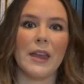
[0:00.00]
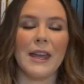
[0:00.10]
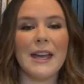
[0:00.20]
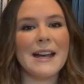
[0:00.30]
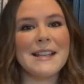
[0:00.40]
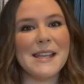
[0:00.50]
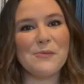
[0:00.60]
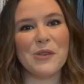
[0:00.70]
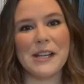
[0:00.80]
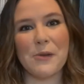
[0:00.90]
Hey guys,
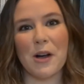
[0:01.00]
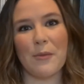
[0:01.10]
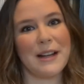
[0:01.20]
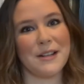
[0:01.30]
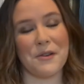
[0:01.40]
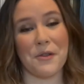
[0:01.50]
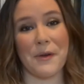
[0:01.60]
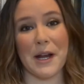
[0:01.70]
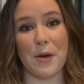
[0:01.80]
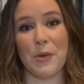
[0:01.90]
I'm Brittany. Welcome back to Under the
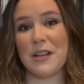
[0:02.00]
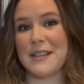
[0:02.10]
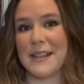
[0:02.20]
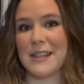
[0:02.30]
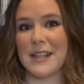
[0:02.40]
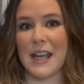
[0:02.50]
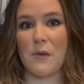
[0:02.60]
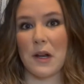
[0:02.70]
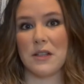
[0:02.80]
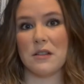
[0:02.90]
Radar Books. And today I
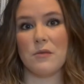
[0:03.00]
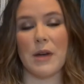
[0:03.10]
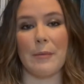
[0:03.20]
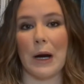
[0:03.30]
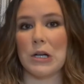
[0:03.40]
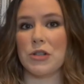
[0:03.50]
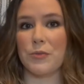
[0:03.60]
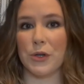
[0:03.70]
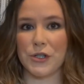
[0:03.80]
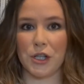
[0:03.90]
want to do my
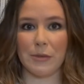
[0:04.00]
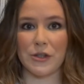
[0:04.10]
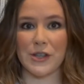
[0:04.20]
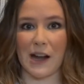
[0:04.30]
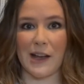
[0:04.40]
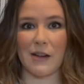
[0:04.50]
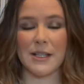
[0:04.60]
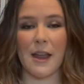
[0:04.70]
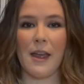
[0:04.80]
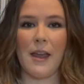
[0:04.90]
March BookTuber
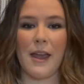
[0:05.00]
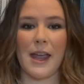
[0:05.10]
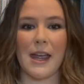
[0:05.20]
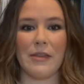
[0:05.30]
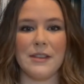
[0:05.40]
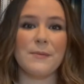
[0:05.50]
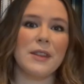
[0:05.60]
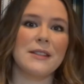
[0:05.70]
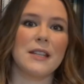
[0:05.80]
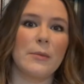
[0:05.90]
shoutout. And this
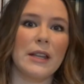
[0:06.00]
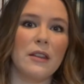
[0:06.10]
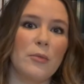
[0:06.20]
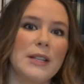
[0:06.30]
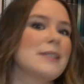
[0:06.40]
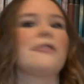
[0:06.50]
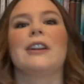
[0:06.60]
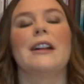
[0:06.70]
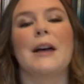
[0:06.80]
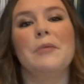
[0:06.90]
month is going to be a little bit
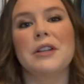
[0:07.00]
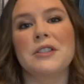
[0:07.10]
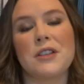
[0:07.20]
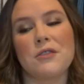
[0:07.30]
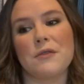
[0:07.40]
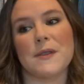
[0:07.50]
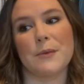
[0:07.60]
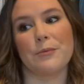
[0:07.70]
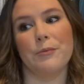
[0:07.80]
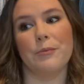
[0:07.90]
different. I'm going to do
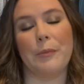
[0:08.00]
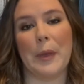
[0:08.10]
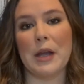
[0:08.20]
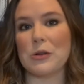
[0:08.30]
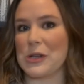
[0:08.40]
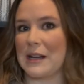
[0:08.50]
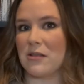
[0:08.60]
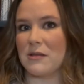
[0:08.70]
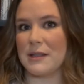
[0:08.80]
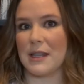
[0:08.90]
some bigger
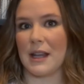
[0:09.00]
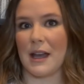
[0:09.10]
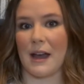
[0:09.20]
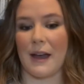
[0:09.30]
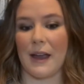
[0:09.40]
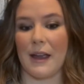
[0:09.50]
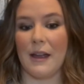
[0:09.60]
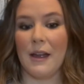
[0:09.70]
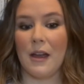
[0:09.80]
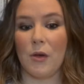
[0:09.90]
channels that I
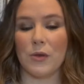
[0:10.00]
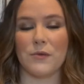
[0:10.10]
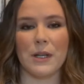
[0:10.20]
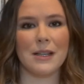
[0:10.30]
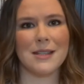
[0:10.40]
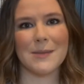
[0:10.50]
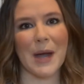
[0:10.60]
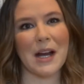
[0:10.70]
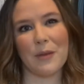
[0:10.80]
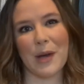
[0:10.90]
was really
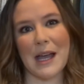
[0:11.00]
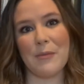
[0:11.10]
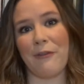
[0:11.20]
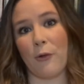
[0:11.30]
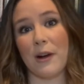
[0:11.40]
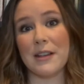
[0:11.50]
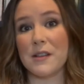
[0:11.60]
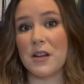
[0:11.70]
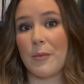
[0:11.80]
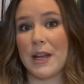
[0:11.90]
inspired by before I
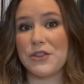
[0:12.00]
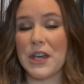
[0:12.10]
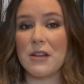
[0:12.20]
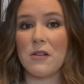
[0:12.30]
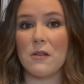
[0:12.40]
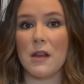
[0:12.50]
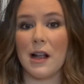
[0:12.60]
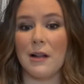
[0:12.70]
started my channel.